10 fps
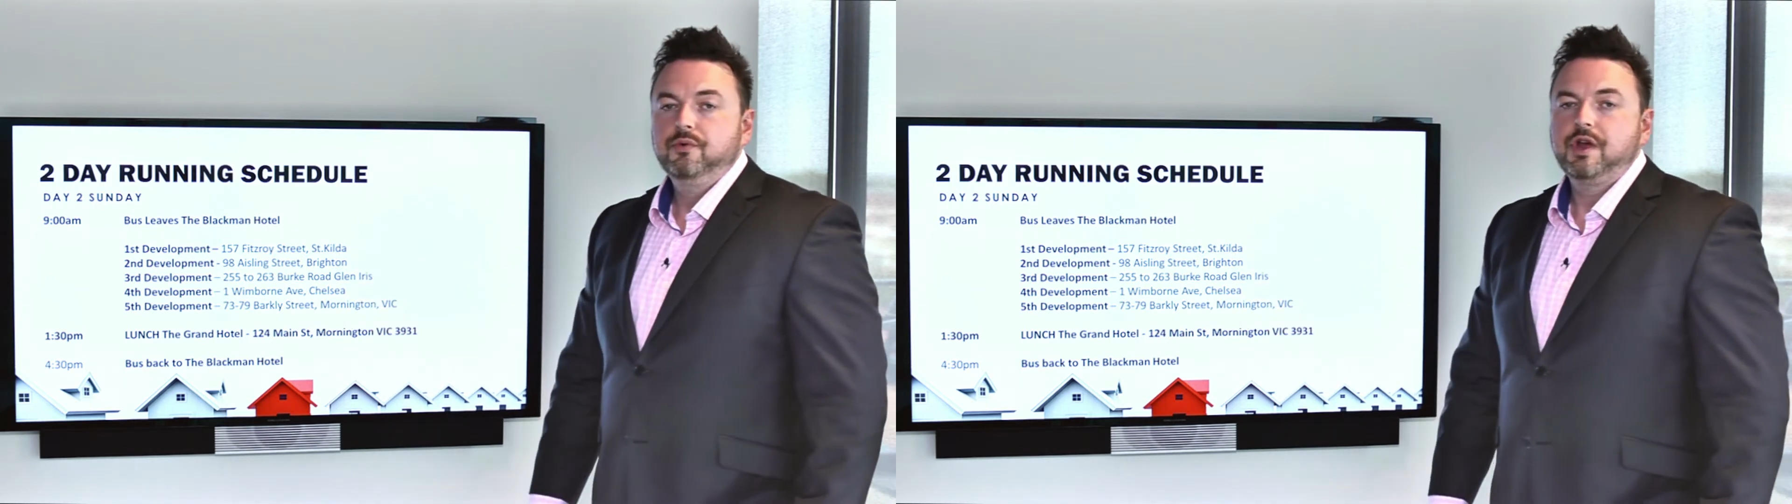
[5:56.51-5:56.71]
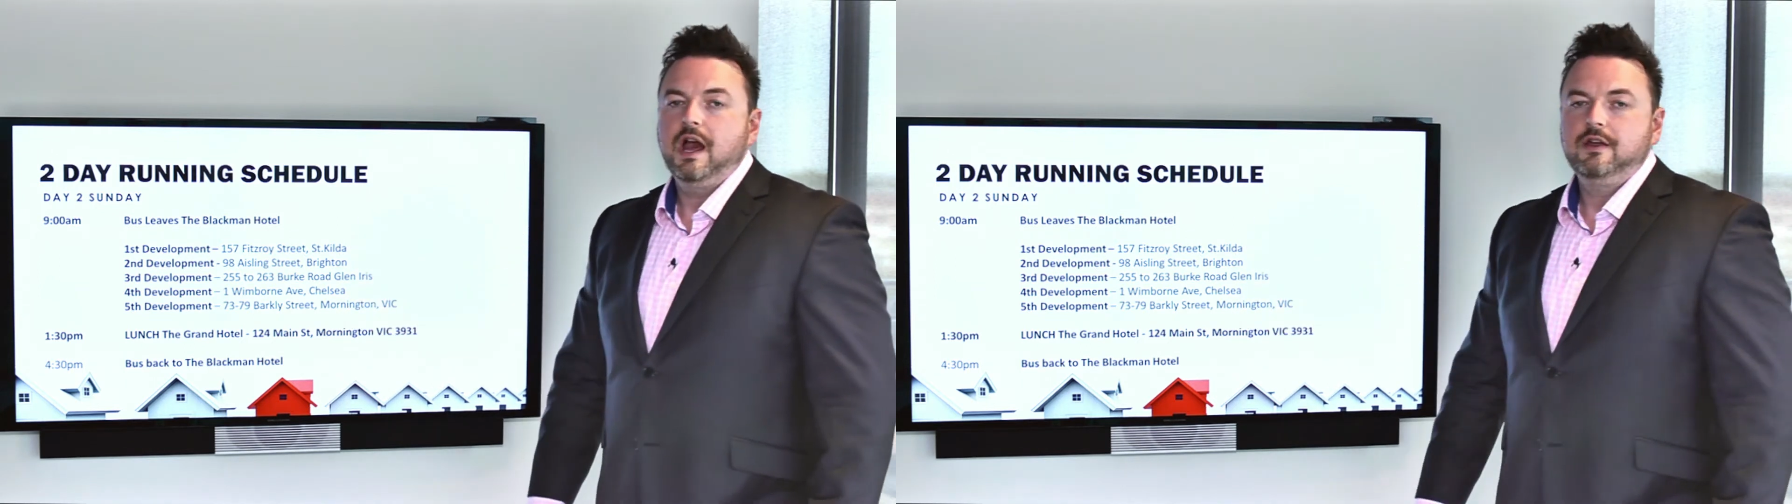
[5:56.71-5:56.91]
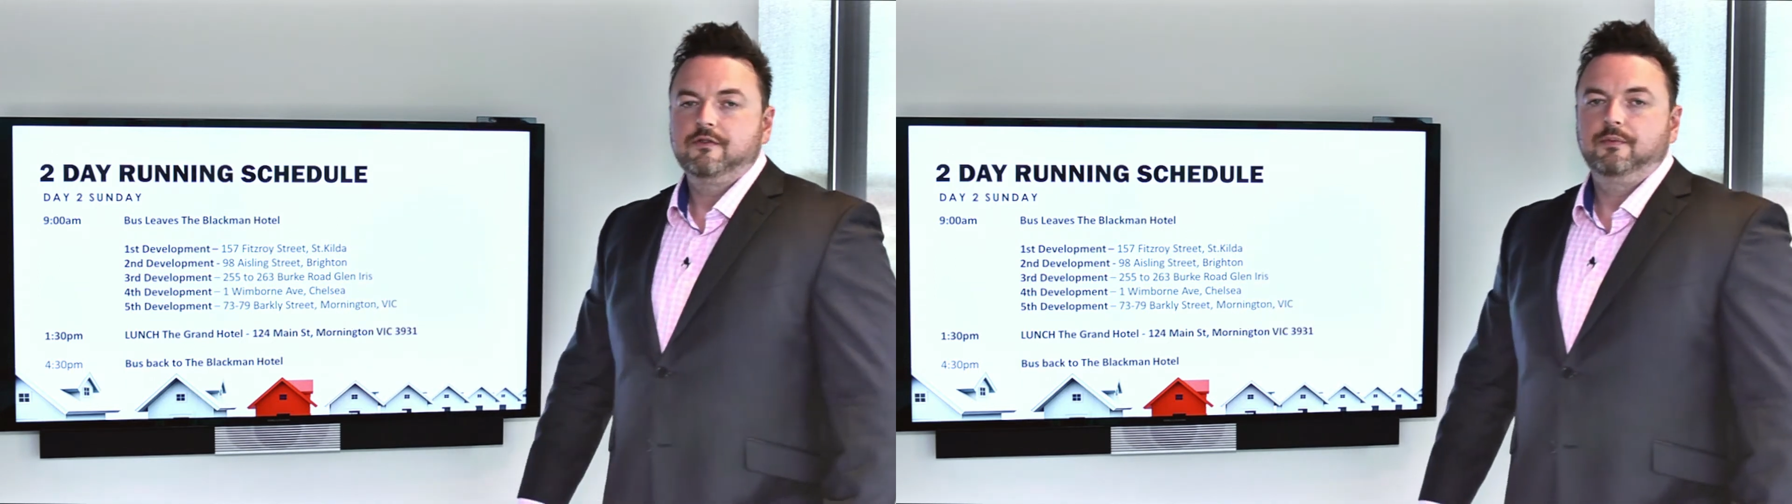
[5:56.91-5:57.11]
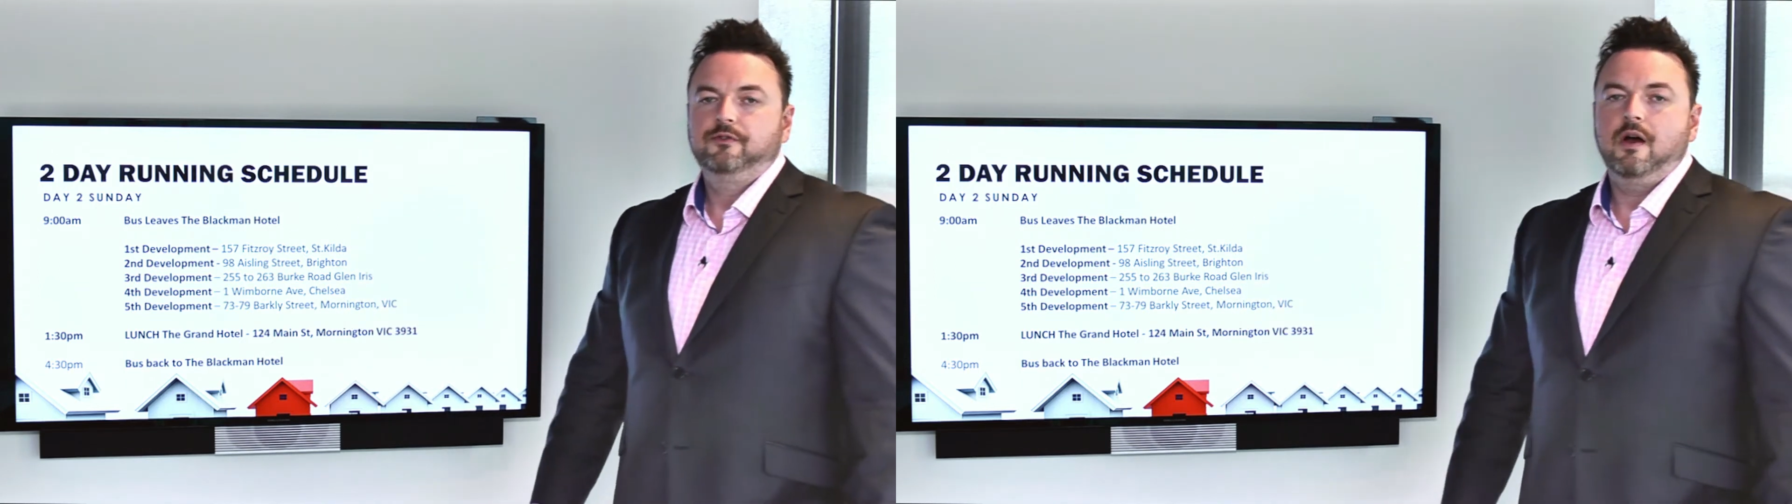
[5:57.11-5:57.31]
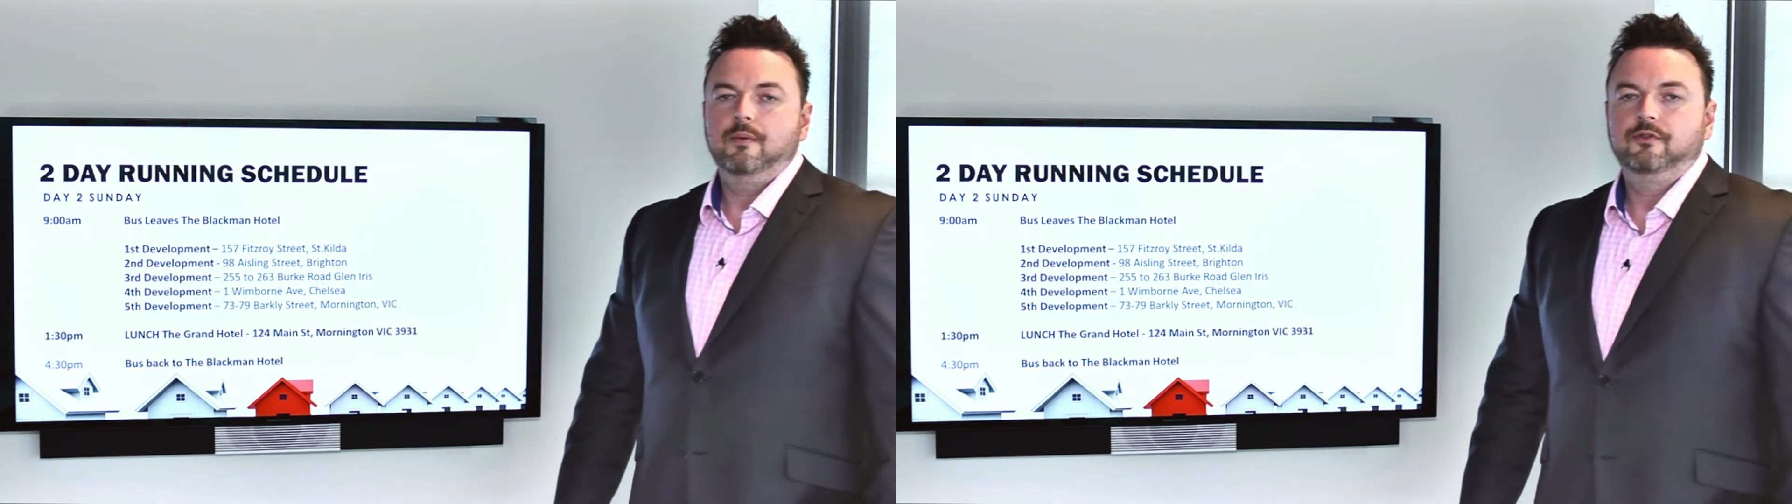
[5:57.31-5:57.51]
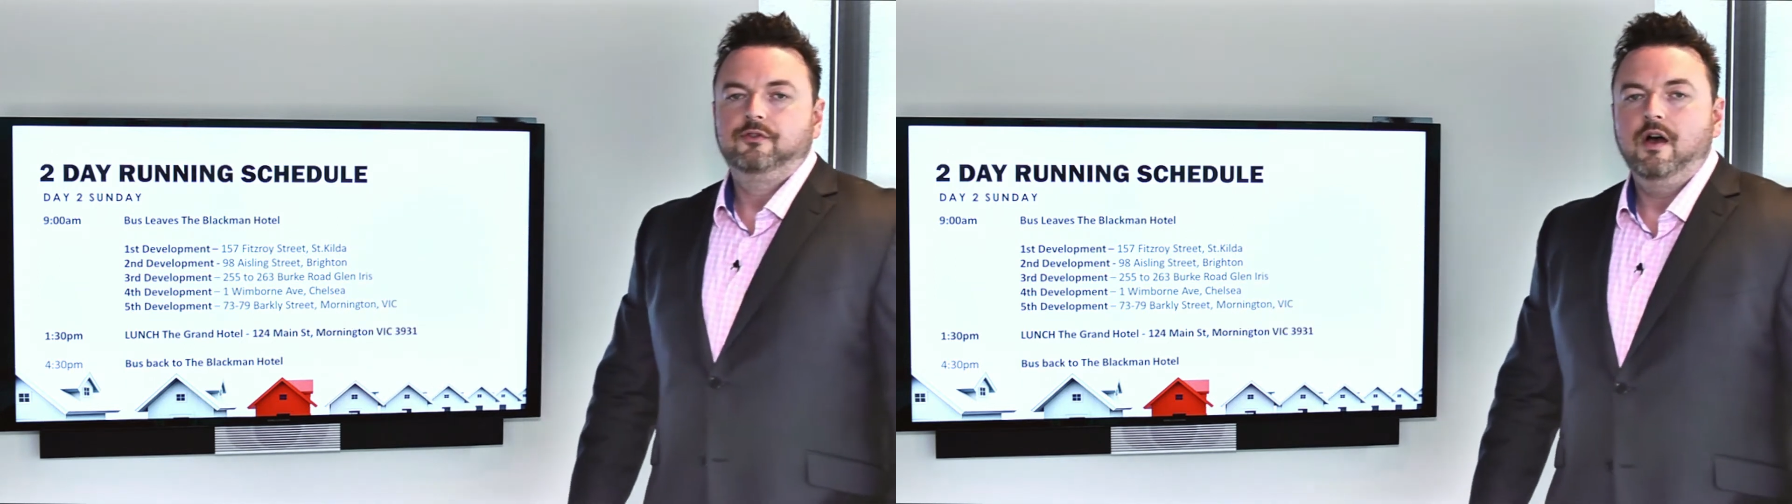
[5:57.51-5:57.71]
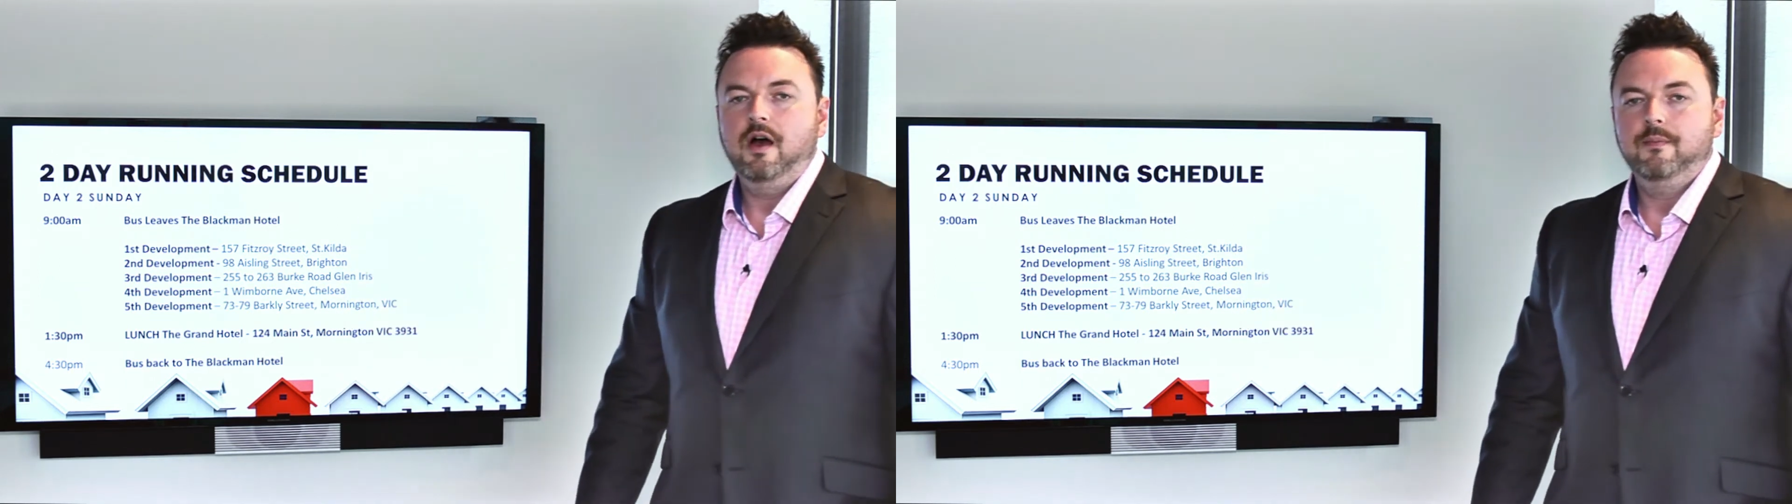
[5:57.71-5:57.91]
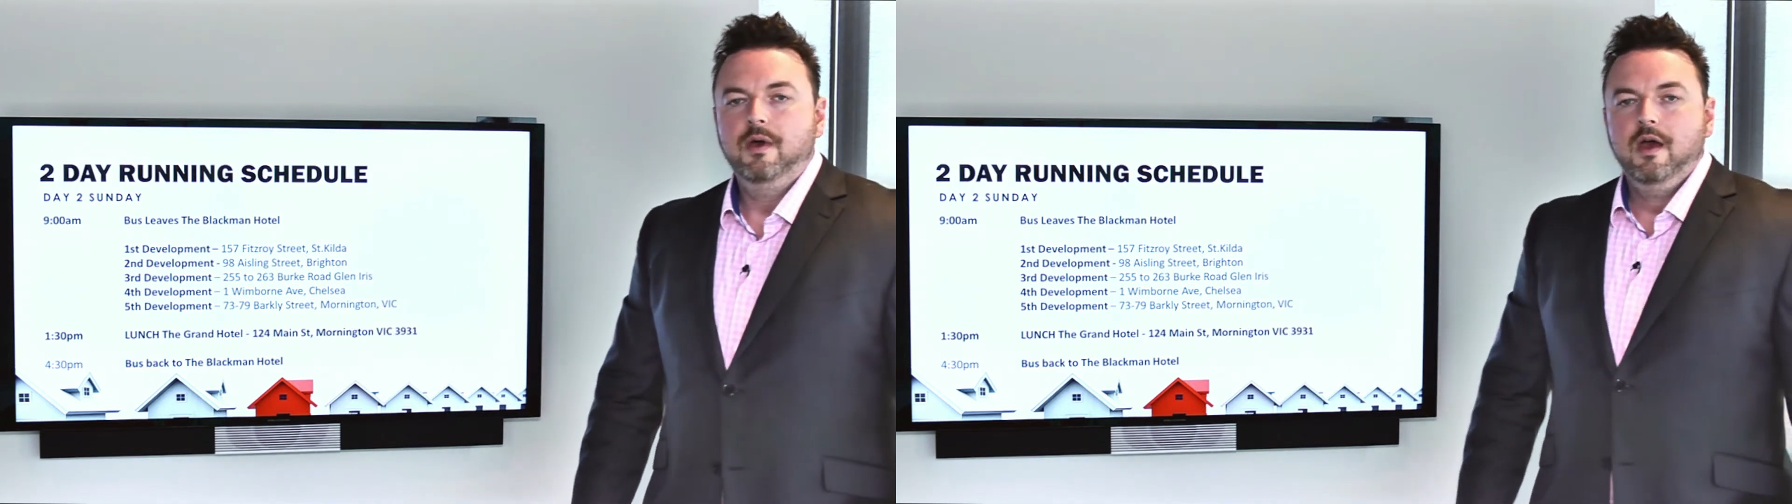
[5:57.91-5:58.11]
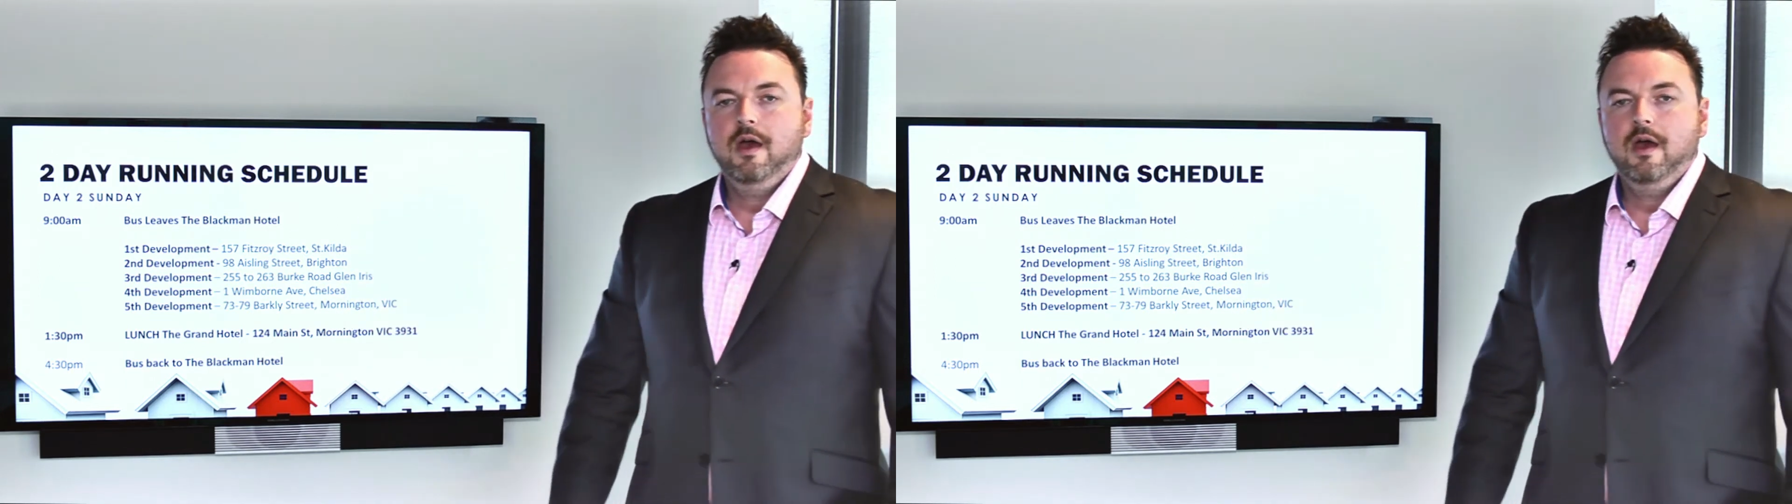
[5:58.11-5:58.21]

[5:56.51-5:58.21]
change from time to time,